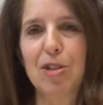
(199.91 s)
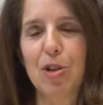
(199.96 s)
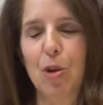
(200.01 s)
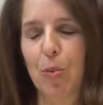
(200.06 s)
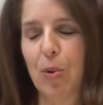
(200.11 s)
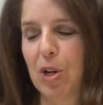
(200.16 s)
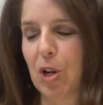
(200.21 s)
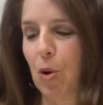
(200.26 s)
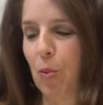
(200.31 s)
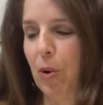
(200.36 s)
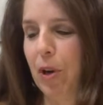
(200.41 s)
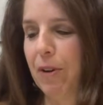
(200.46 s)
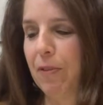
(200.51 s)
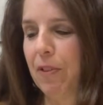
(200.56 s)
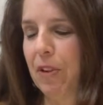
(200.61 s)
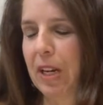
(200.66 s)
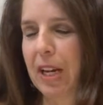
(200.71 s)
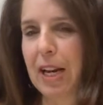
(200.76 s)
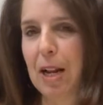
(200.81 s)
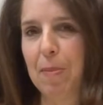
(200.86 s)
So we don't want to
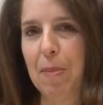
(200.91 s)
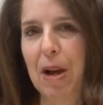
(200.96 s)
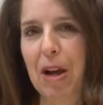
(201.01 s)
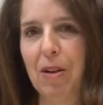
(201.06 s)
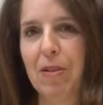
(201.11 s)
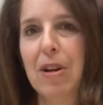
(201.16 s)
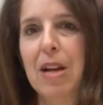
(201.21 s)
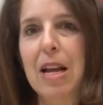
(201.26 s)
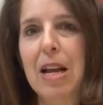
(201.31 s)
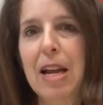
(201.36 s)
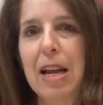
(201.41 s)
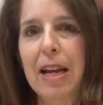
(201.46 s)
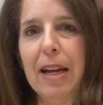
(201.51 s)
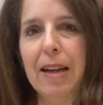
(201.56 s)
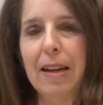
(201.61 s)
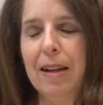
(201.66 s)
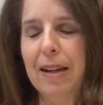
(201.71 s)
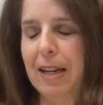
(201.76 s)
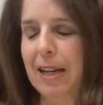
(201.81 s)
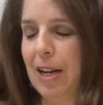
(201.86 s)
forget about,
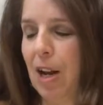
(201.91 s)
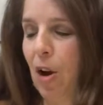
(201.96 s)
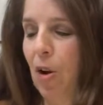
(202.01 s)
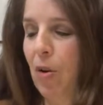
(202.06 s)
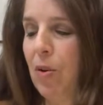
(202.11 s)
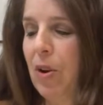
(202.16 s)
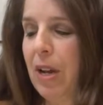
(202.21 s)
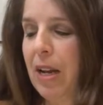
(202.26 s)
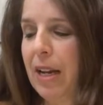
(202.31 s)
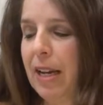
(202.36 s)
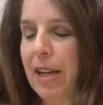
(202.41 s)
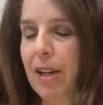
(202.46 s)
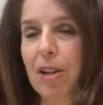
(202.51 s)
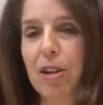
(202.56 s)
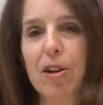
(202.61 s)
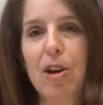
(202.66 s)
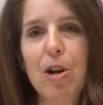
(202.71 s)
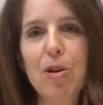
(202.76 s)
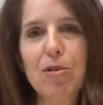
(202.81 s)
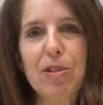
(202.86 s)
ear,
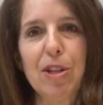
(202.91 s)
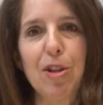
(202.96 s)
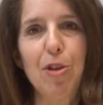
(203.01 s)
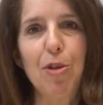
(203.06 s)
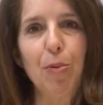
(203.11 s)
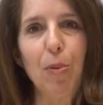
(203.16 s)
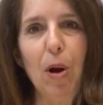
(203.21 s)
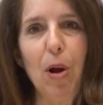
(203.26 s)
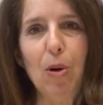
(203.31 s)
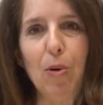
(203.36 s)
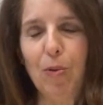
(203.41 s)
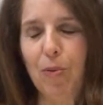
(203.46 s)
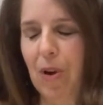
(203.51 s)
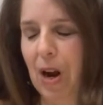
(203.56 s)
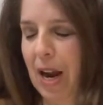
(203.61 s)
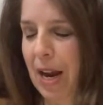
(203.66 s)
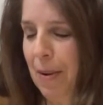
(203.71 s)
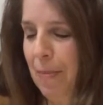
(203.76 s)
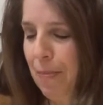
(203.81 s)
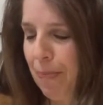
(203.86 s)
nose, and throat,
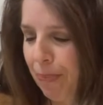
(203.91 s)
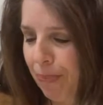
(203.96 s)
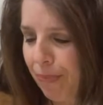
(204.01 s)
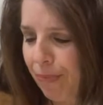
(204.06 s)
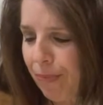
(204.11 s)
right?